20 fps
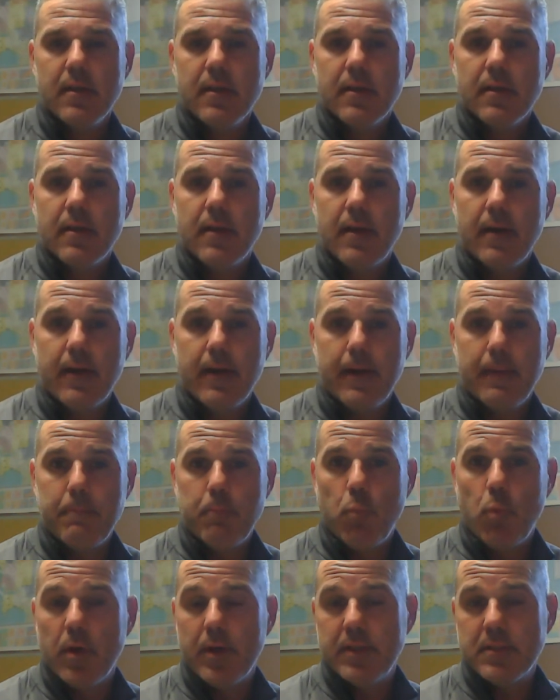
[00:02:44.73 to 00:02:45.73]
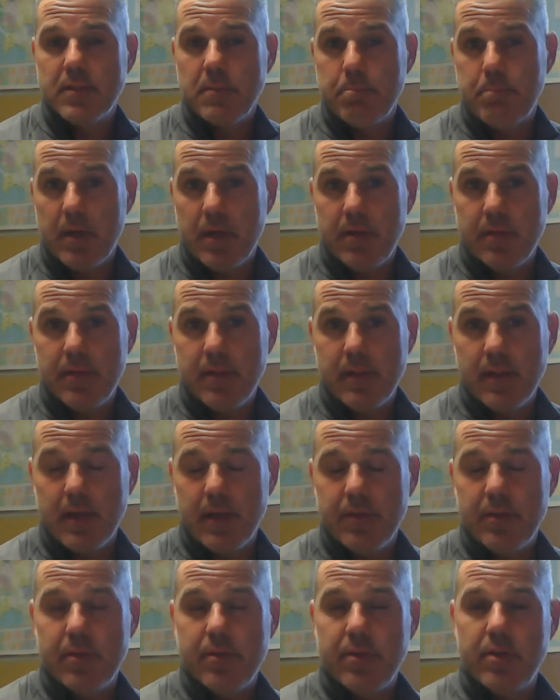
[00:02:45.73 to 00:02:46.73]
One isn't better than the
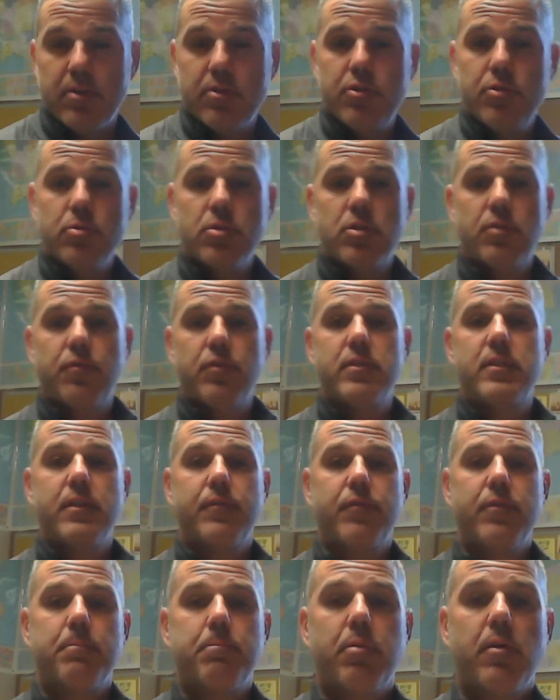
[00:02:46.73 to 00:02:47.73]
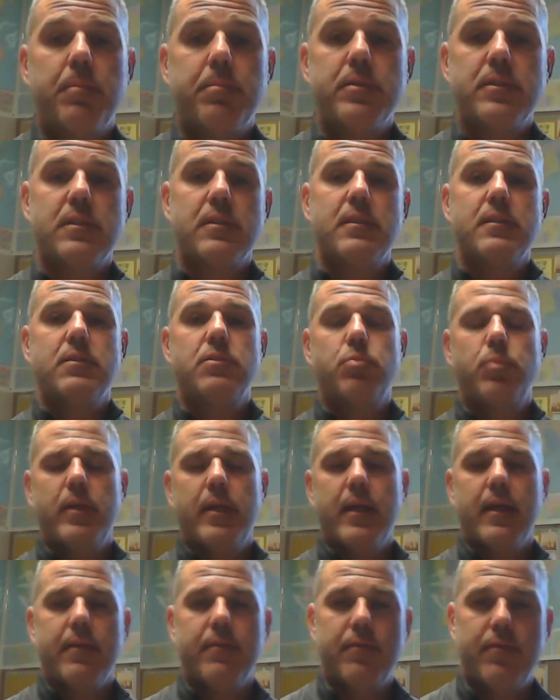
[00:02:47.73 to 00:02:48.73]
other. They're used for different purposes. We
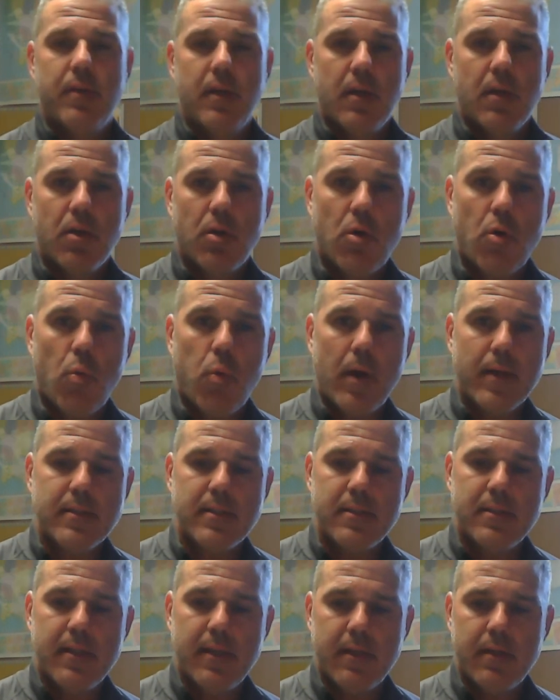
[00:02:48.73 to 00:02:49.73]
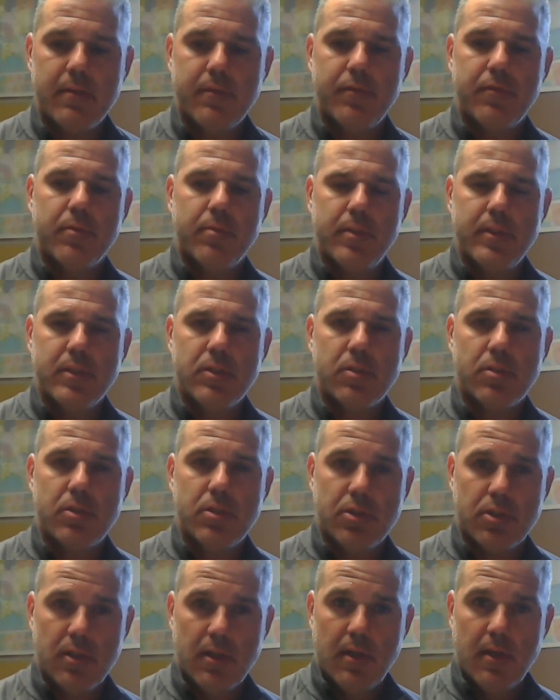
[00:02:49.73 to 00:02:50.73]
have quantitative
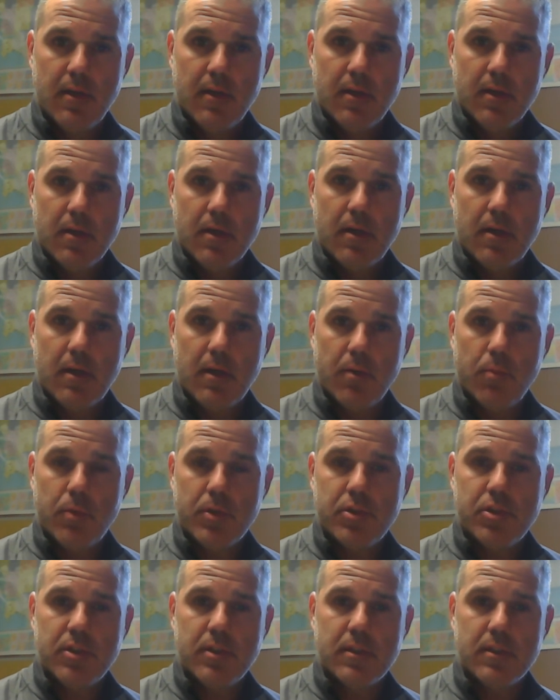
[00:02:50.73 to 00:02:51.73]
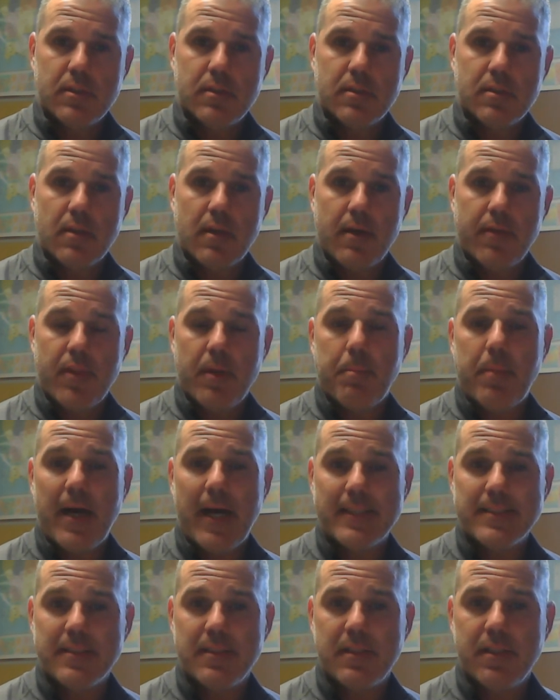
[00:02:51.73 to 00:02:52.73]
research, which is the
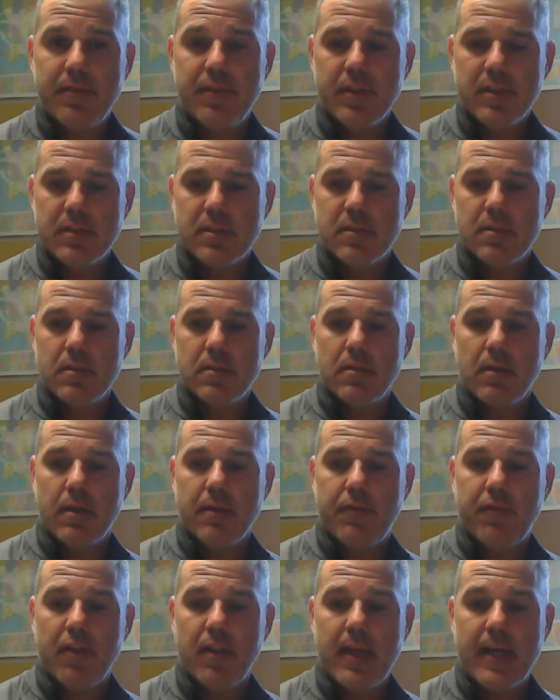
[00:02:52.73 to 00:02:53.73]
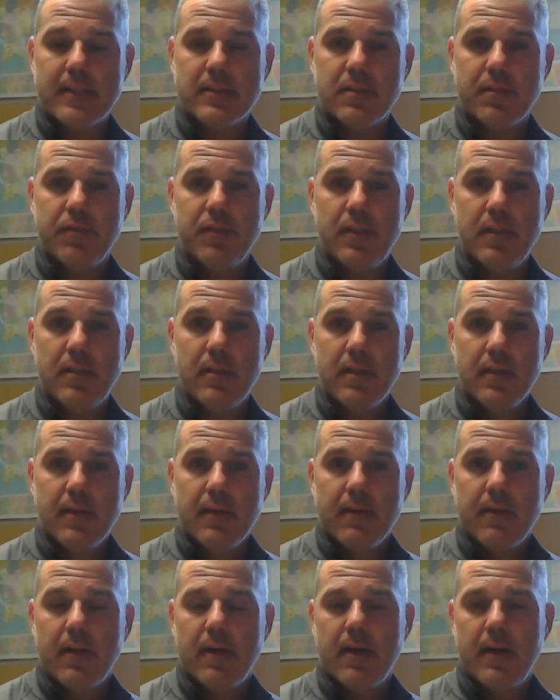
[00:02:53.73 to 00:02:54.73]
positivist philosophy.
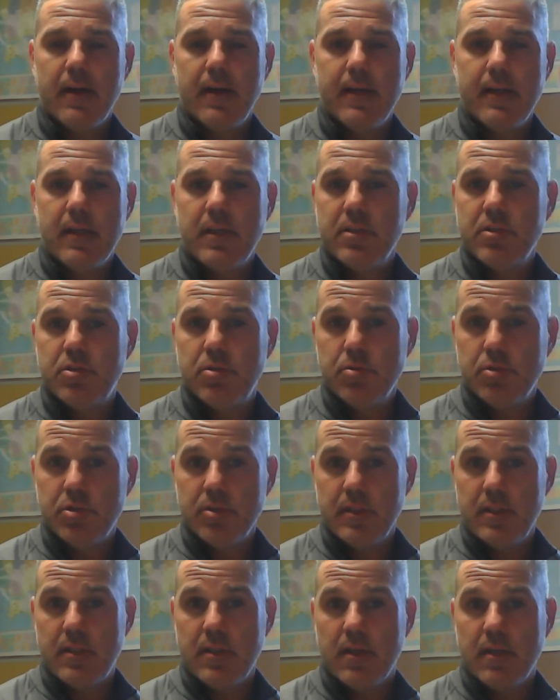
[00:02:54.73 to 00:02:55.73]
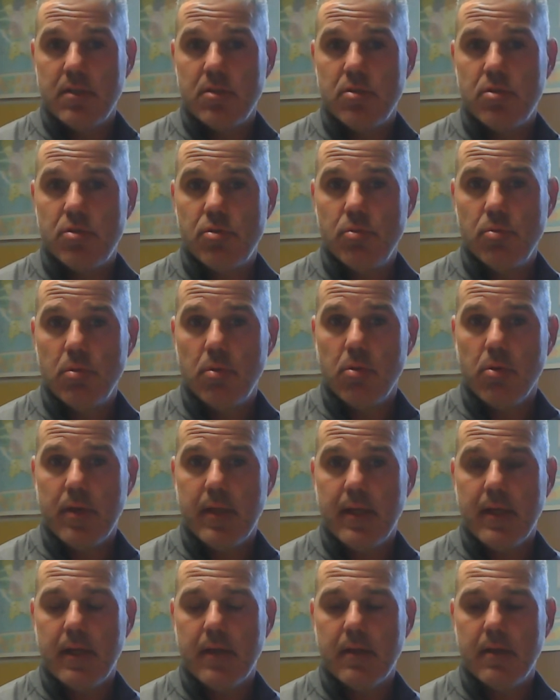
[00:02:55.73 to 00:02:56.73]
It is usually done to look
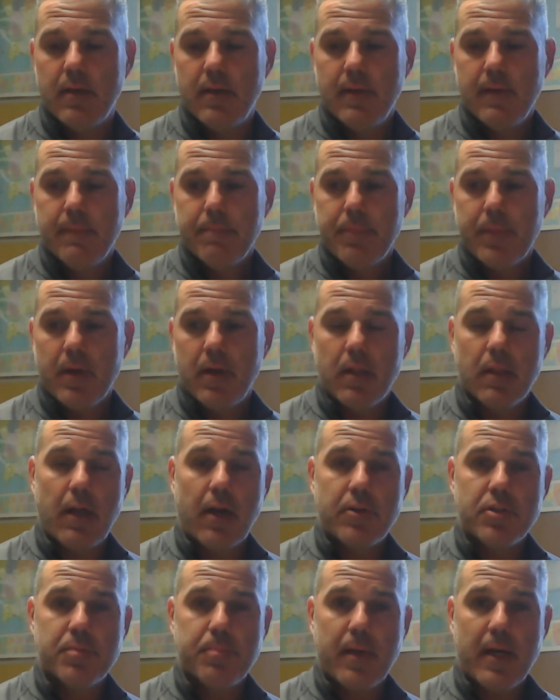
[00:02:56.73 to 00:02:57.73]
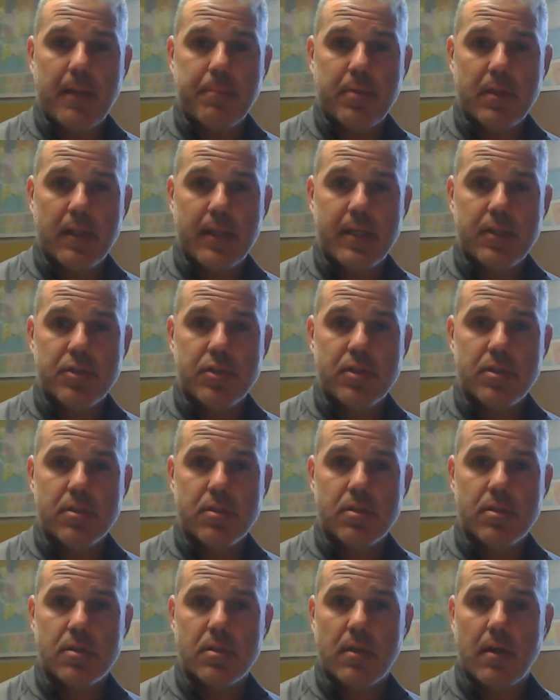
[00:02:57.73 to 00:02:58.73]
at large
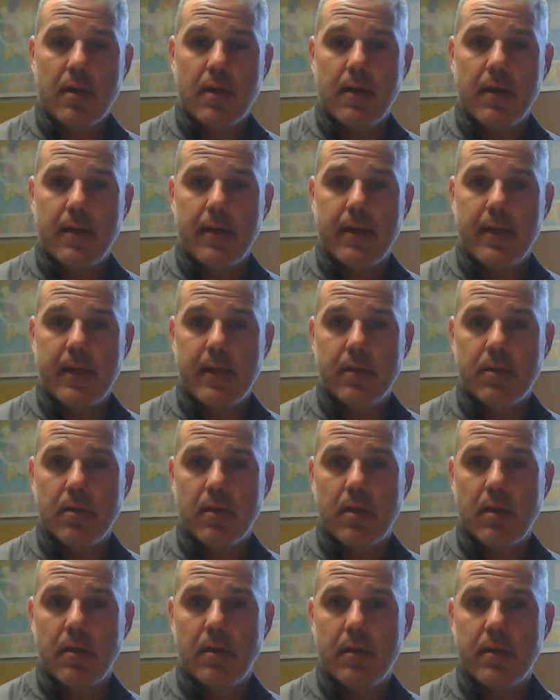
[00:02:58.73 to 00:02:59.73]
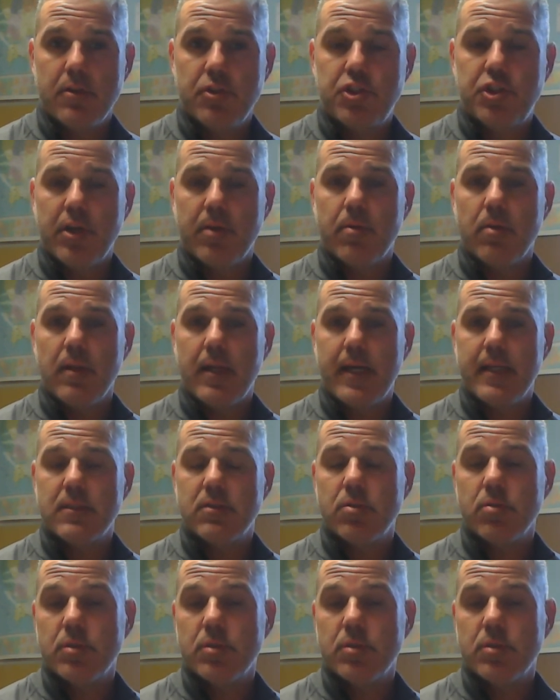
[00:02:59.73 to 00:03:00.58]
populations and generalize those